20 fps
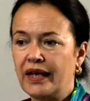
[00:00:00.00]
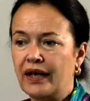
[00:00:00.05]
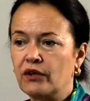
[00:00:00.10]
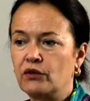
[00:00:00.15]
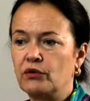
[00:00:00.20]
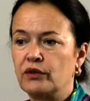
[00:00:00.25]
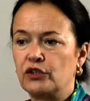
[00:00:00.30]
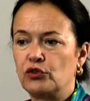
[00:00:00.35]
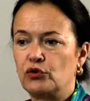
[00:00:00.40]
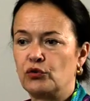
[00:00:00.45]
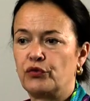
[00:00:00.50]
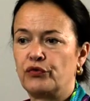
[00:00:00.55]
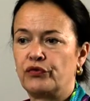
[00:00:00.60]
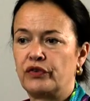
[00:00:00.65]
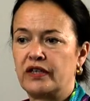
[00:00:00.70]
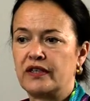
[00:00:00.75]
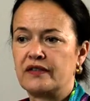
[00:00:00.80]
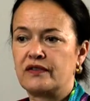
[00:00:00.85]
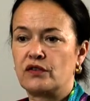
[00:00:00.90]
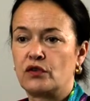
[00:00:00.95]
are going to
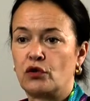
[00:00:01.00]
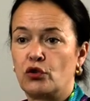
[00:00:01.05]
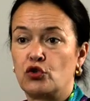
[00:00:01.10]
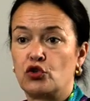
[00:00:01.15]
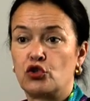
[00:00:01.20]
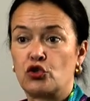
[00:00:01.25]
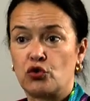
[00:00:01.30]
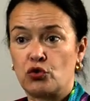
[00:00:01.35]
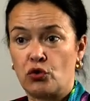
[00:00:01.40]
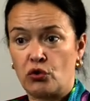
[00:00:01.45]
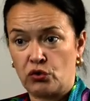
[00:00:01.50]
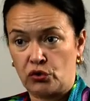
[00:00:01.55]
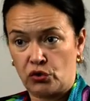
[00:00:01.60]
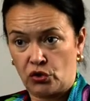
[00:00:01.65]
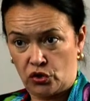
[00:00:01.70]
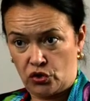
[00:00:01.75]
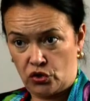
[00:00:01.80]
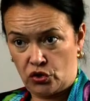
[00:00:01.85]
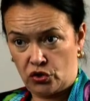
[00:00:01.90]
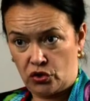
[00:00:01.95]
face a
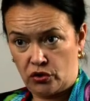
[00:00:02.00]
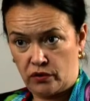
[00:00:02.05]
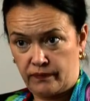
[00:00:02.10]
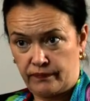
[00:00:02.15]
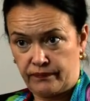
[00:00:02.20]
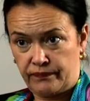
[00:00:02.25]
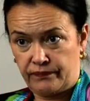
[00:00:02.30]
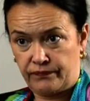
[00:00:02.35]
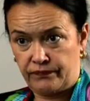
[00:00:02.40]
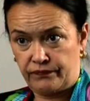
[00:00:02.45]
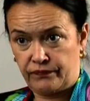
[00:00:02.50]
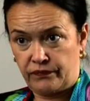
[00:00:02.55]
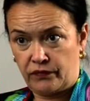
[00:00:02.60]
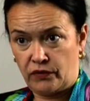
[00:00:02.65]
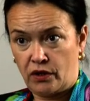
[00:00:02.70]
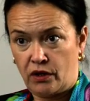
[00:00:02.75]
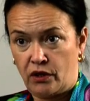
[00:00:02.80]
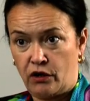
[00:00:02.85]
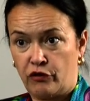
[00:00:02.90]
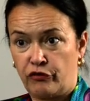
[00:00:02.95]
shortage
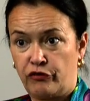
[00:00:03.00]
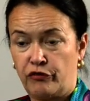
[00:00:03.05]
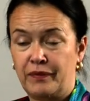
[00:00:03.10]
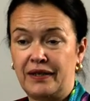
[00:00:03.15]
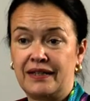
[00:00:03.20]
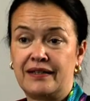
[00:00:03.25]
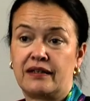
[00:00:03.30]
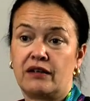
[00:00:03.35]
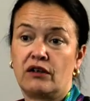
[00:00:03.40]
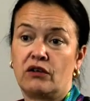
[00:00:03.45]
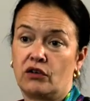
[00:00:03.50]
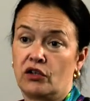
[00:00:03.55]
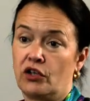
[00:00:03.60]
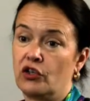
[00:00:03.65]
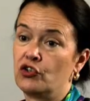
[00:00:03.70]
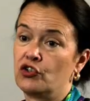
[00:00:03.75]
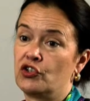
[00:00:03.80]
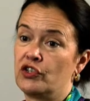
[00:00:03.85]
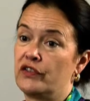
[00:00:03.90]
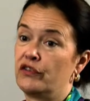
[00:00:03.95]
of medical
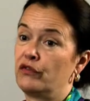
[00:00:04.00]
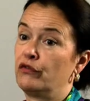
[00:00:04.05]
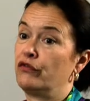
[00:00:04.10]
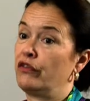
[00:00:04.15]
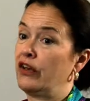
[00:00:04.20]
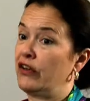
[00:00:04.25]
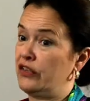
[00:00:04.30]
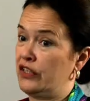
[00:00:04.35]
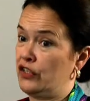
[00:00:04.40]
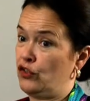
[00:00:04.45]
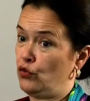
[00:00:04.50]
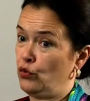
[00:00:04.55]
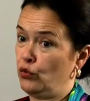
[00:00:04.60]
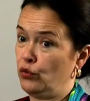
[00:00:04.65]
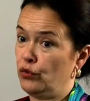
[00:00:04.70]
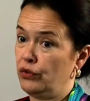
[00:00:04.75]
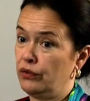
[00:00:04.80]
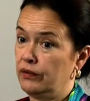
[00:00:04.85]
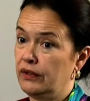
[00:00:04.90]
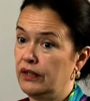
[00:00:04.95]
oncologists very
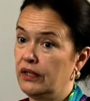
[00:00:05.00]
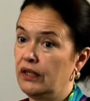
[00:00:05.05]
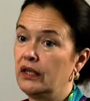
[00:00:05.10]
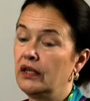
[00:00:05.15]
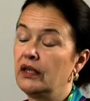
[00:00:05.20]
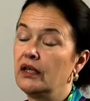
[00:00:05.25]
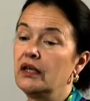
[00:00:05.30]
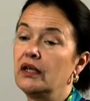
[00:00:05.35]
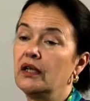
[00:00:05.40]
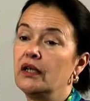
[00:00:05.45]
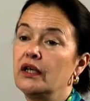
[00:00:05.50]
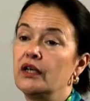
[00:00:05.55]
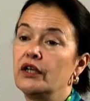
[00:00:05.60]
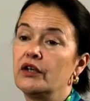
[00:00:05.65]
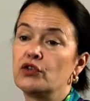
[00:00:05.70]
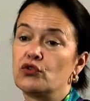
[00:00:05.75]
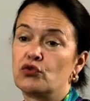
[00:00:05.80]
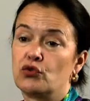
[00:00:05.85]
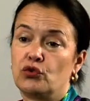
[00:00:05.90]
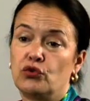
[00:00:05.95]
soon.
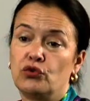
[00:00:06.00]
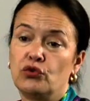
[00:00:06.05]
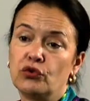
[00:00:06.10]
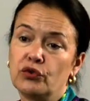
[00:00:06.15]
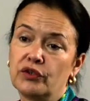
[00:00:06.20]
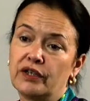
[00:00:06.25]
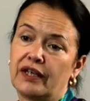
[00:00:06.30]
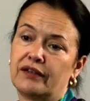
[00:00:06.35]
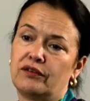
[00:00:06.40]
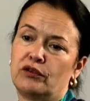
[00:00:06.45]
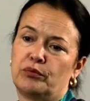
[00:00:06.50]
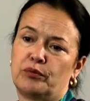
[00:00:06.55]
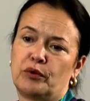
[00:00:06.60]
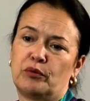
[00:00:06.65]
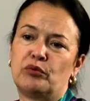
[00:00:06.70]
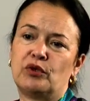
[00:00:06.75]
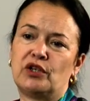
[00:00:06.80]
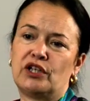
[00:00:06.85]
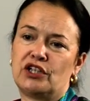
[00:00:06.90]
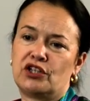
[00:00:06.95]
So you know that the
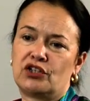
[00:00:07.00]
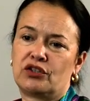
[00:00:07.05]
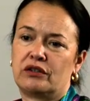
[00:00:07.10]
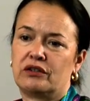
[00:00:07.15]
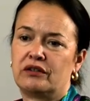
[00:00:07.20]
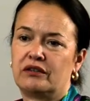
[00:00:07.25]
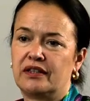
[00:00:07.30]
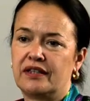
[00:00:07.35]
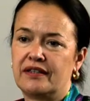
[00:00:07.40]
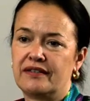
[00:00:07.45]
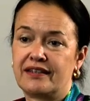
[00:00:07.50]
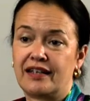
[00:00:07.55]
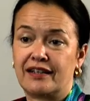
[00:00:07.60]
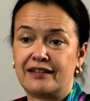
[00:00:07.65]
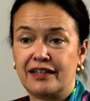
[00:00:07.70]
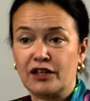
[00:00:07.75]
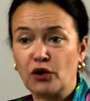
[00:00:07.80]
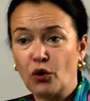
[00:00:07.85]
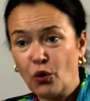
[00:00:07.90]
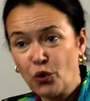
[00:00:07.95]
population is
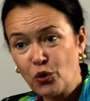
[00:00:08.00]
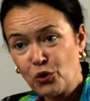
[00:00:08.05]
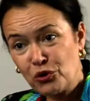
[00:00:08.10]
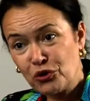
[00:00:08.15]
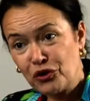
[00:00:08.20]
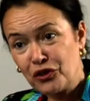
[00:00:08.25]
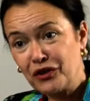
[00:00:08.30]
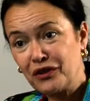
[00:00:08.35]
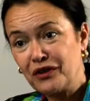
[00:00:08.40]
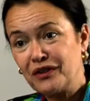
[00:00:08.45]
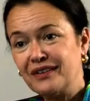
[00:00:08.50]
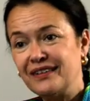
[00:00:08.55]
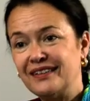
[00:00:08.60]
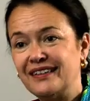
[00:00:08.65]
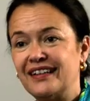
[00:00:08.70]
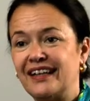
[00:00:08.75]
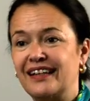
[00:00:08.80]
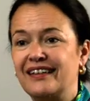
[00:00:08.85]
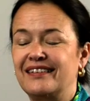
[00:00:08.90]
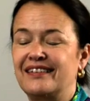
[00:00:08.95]
getting older,
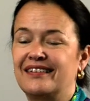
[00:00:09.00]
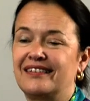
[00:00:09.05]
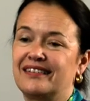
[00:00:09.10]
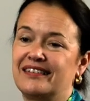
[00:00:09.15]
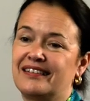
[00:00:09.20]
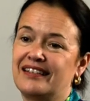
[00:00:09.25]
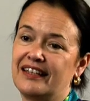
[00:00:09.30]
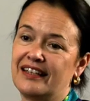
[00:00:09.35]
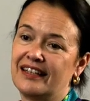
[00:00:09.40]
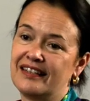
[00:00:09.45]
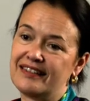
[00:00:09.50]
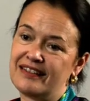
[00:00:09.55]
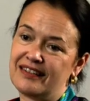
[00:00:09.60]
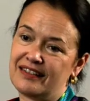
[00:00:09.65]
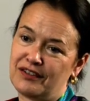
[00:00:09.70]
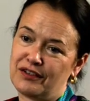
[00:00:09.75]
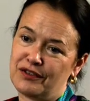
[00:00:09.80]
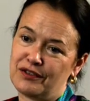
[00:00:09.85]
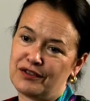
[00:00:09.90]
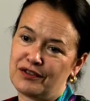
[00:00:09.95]
that the
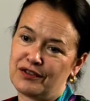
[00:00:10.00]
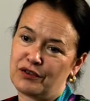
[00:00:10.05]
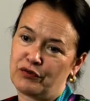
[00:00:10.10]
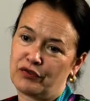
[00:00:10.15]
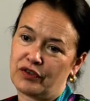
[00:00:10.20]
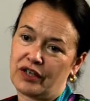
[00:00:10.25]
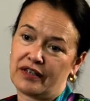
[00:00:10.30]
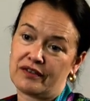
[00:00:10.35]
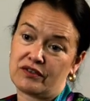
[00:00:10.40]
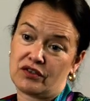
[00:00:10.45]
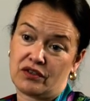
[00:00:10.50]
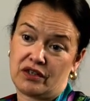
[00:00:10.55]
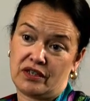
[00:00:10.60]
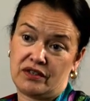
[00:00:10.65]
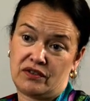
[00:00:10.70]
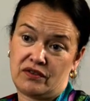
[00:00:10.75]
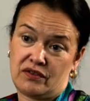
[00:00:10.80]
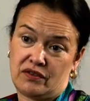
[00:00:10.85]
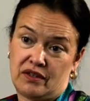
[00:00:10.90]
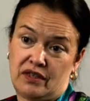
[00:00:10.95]
incidence of cancer
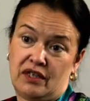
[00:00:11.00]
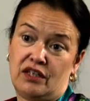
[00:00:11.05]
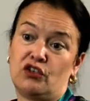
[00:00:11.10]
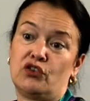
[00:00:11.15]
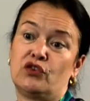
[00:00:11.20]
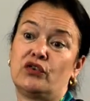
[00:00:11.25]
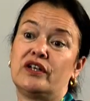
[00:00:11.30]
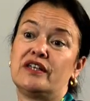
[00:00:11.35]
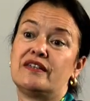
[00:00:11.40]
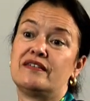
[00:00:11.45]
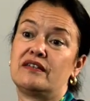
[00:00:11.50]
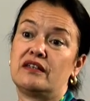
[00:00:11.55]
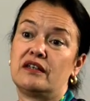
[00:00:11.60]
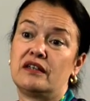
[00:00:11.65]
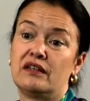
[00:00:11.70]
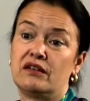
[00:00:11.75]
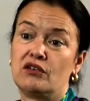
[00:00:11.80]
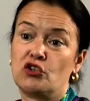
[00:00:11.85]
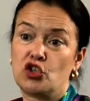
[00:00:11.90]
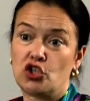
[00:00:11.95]
is
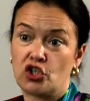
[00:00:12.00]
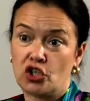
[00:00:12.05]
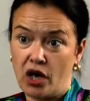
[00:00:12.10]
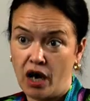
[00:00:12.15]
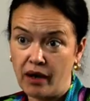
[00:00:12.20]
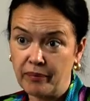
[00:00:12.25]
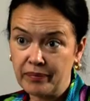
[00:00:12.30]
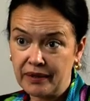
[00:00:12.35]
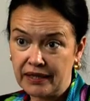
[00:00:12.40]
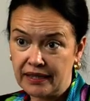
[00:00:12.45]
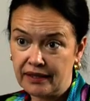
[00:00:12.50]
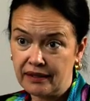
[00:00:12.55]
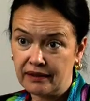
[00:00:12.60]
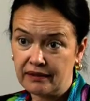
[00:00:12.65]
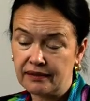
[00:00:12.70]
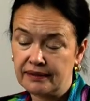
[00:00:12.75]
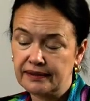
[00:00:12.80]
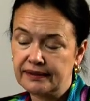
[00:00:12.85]
increasing sharply.